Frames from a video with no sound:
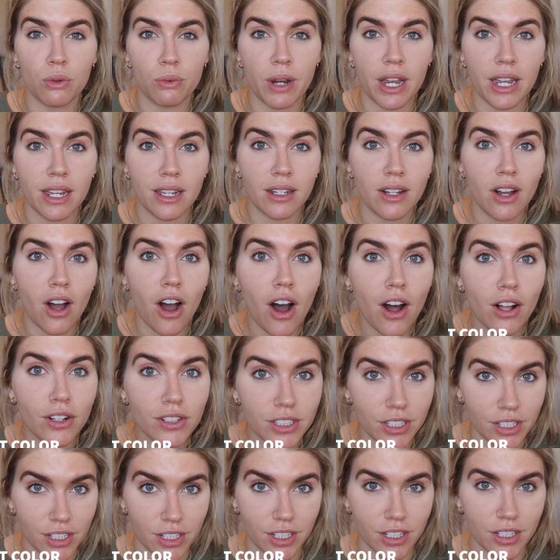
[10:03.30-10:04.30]
right
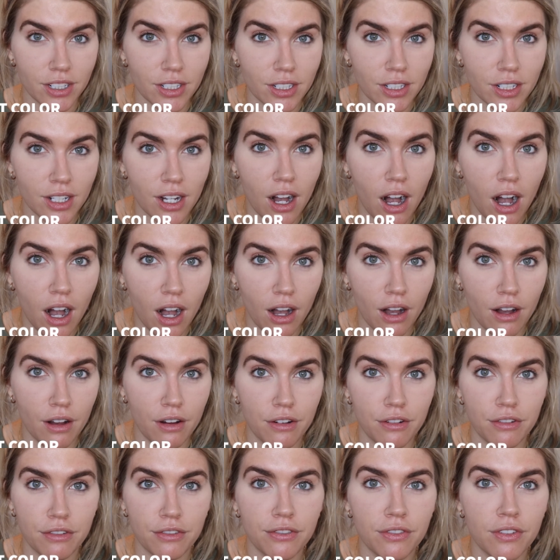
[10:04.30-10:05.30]
color
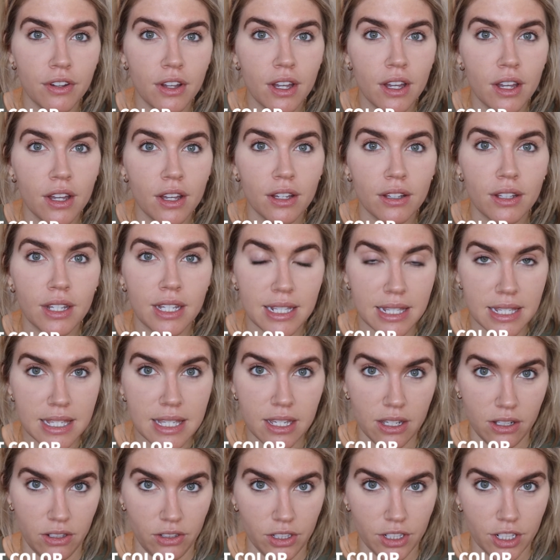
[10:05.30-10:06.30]
of
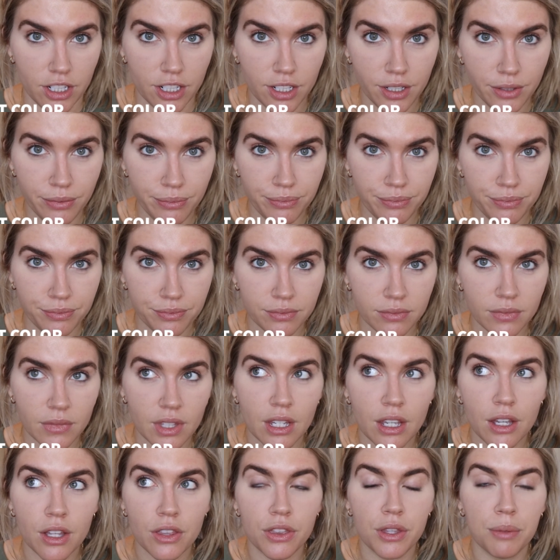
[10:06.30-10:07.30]
concealer.
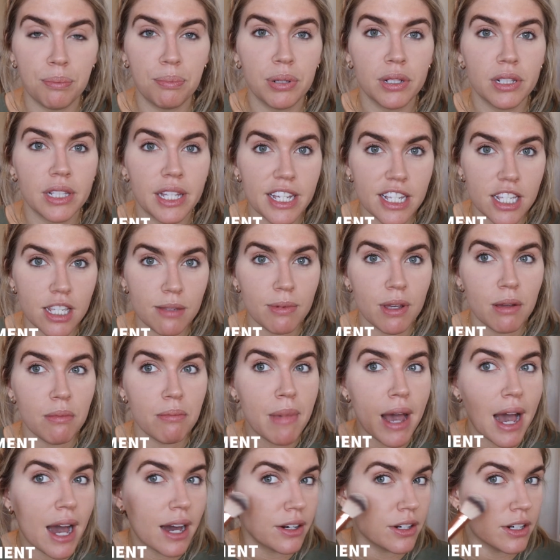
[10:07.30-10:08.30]
The placement
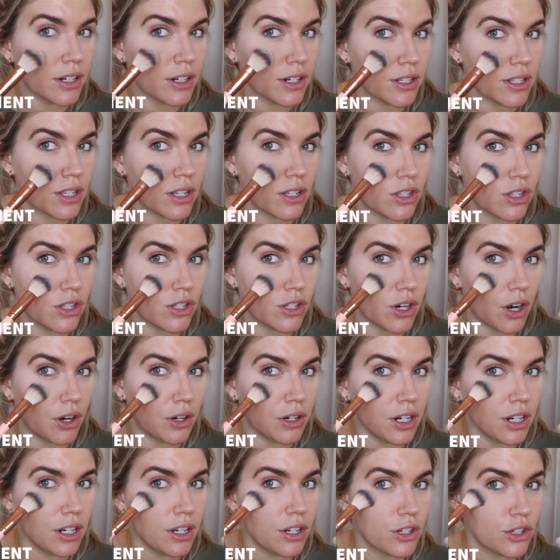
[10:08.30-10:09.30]
matters. Start
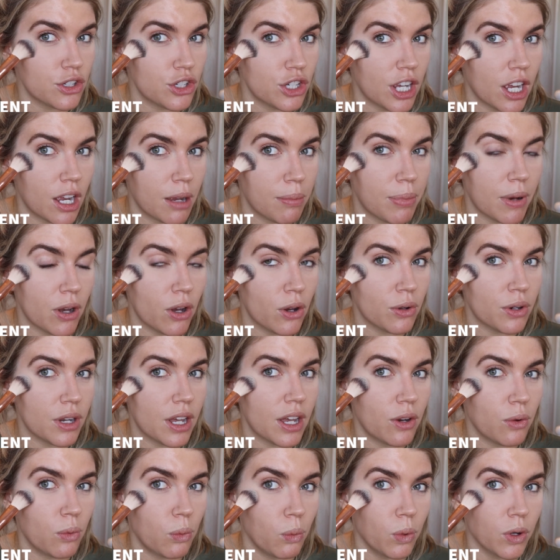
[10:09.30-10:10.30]
at your cheekbone
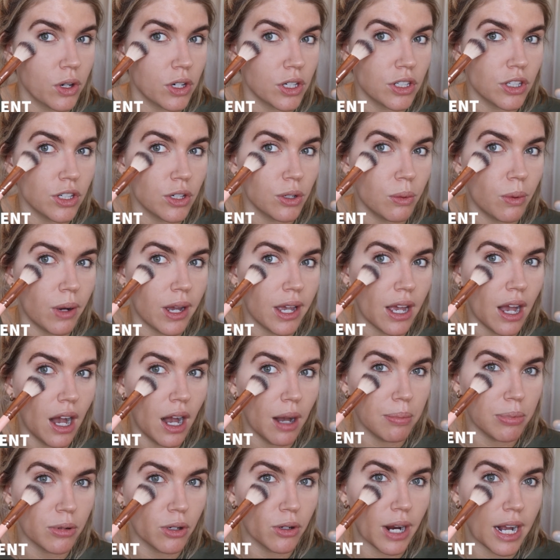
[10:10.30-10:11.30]
and work your way
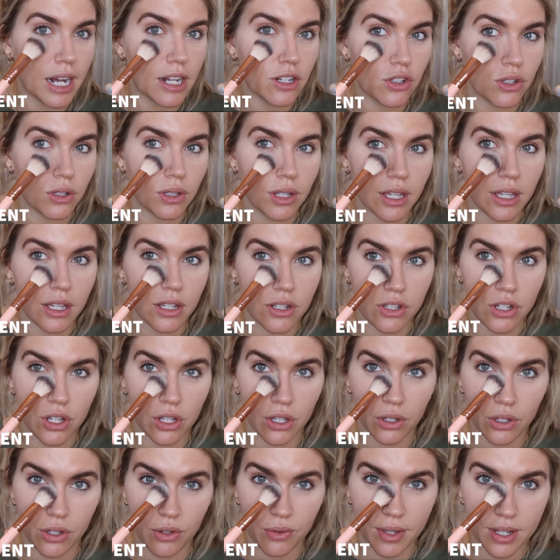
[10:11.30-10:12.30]
up gradually
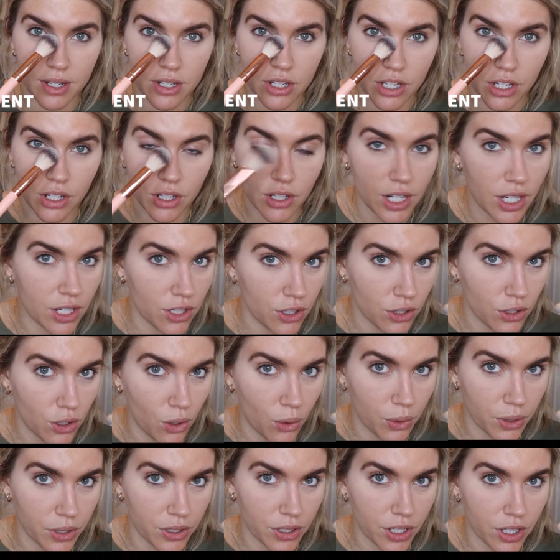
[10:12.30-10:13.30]
until you get to your inner
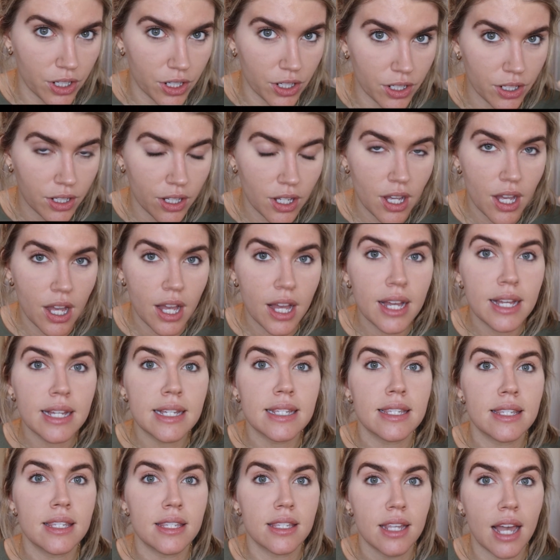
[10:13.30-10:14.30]
corner.
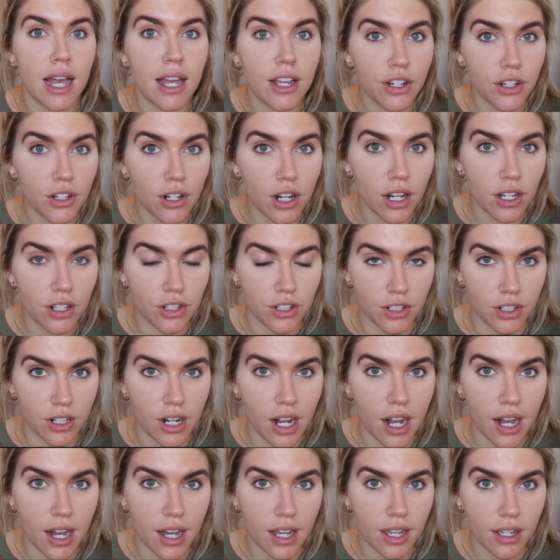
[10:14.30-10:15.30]
Set your under
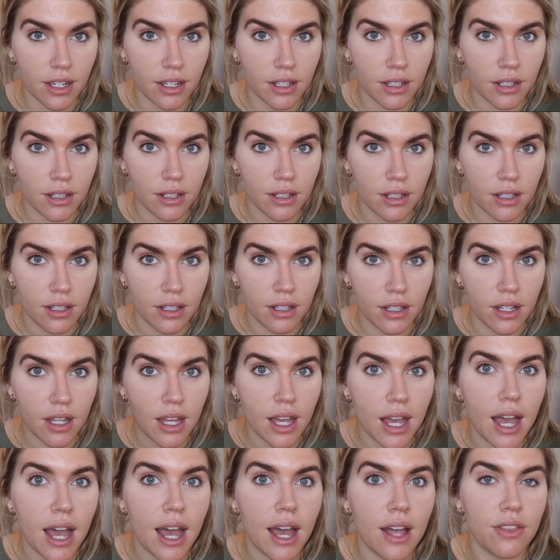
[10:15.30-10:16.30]
eye
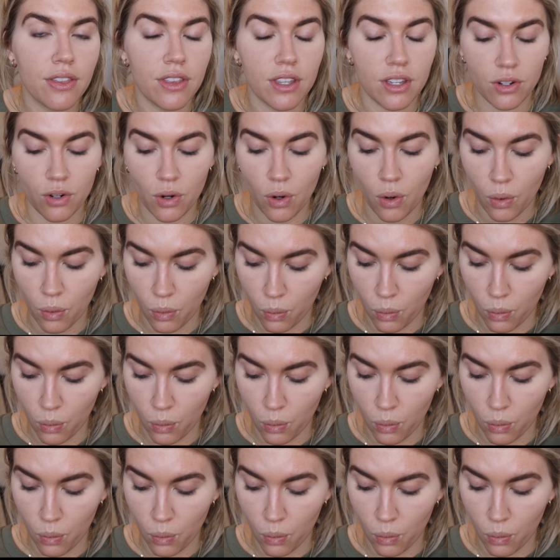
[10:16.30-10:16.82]
and then